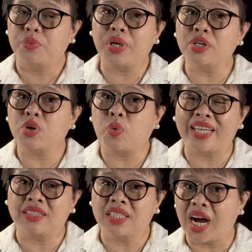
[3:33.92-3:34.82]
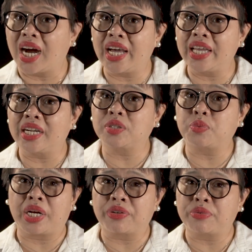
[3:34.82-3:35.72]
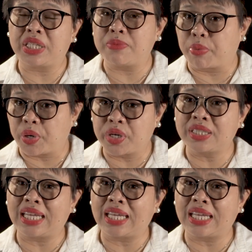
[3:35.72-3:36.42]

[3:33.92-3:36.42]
we are quite tired, we are really burned